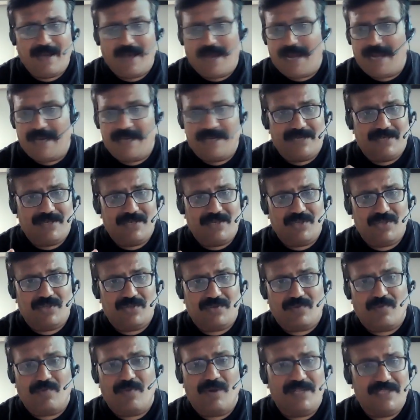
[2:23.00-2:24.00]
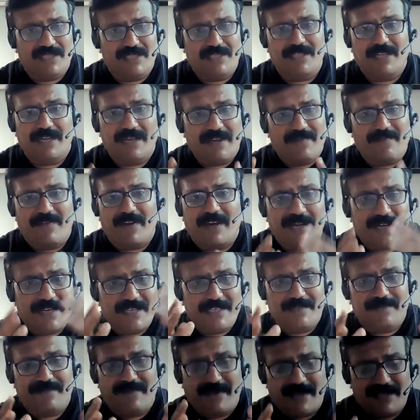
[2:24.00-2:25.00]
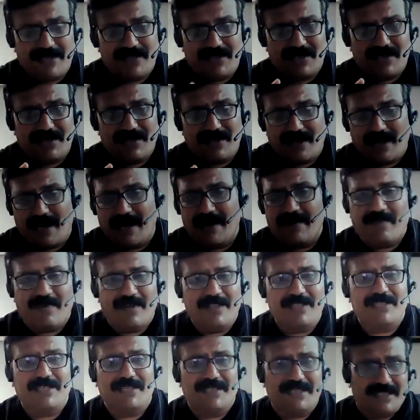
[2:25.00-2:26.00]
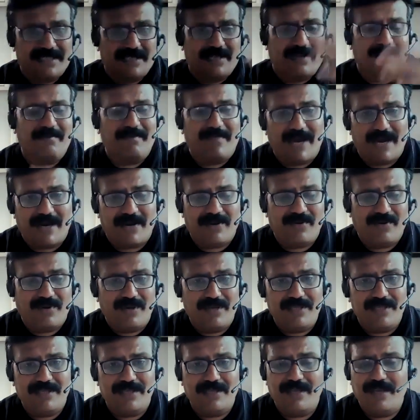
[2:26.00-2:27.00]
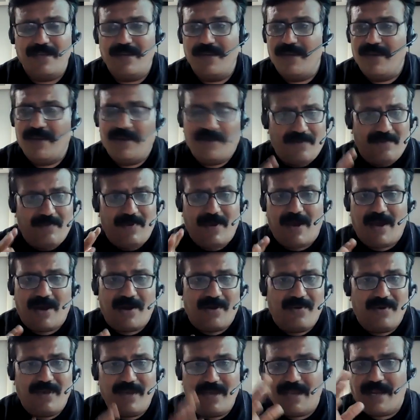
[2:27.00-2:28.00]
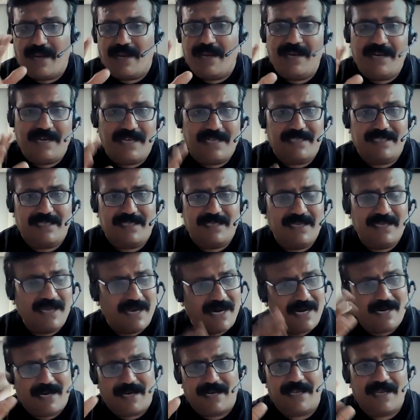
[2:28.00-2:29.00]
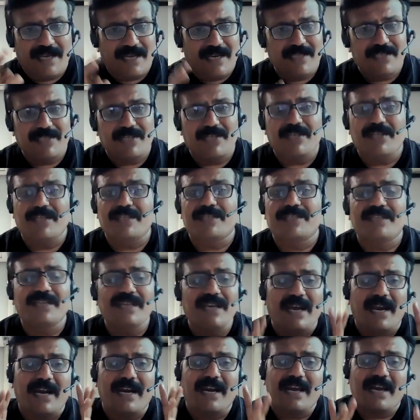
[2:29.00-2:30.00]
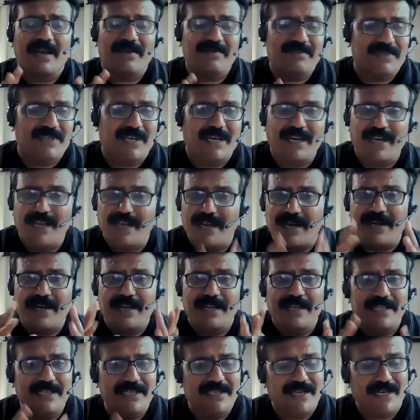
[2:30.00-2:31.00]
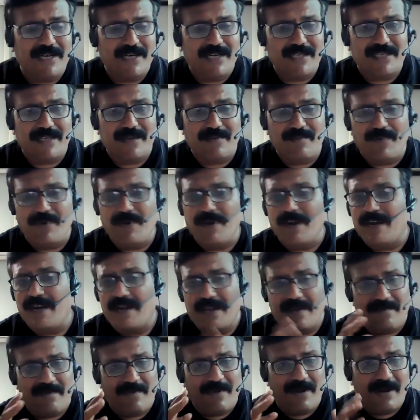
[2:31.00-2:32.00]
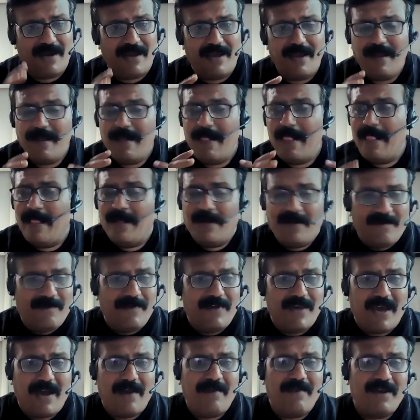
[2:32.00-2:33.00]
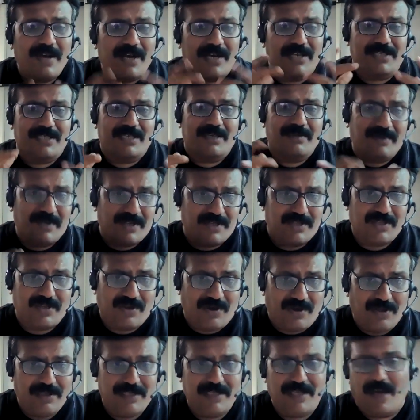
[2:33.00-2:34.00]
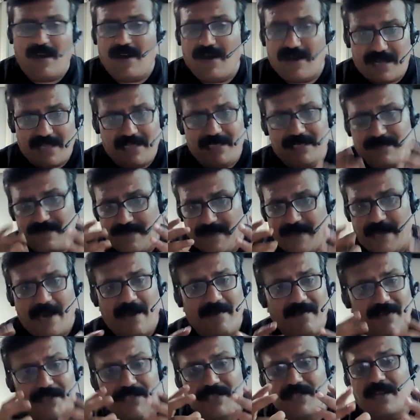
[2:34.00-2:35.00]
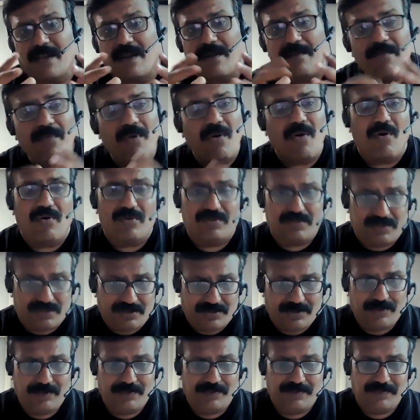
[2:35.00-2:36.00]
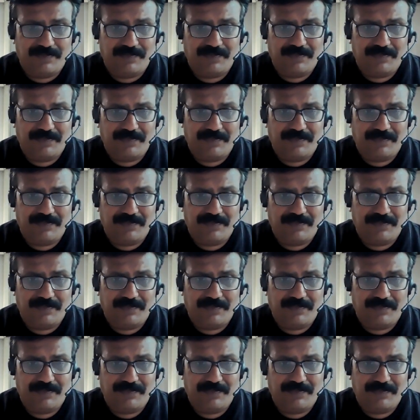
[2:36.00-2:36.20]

And once the defect is fixed and once it is come back to us, we are doing retesting and regression testing, and I am sending a daily status report, and every day we have a customer's calls or else we have a scrum calls.